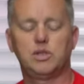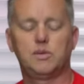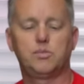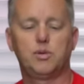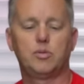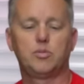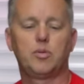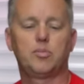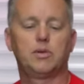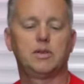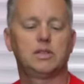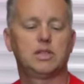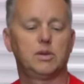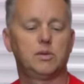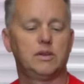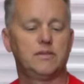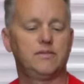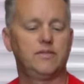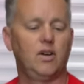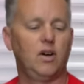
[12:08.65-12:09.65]
You'd probably do
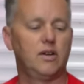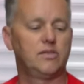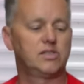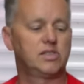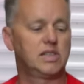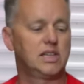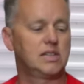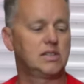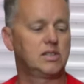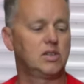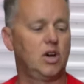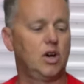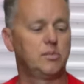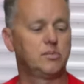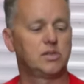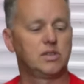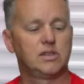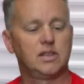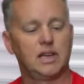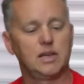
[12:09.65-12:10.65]
it 5 or 6
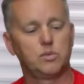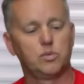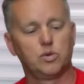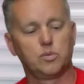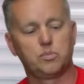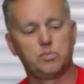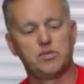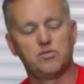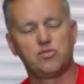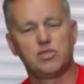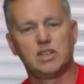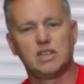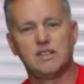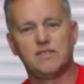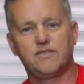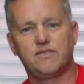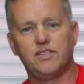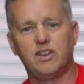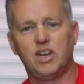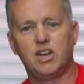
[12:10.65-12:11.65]
times and they would be really
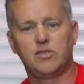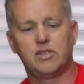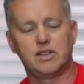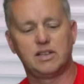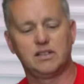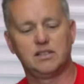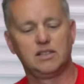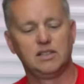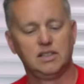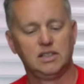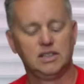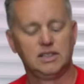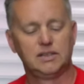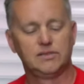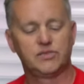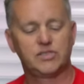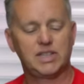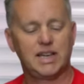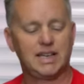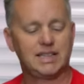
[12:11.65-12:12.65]
furry and
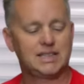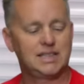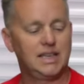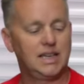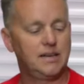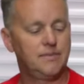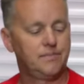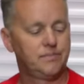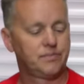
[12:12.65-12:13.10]
tatter.